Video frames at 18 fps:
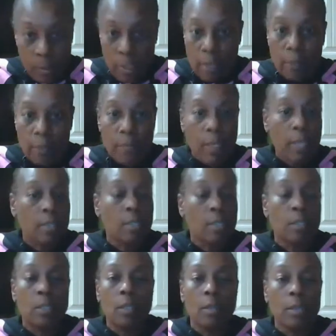if
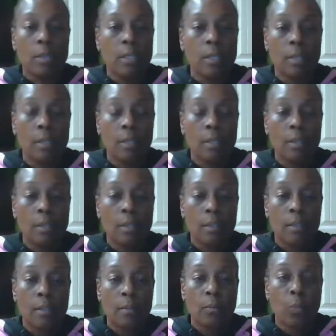necessary
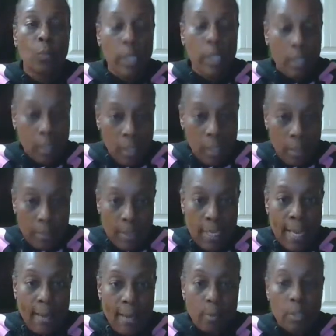when it comes
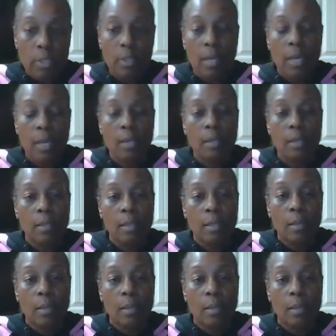down to that.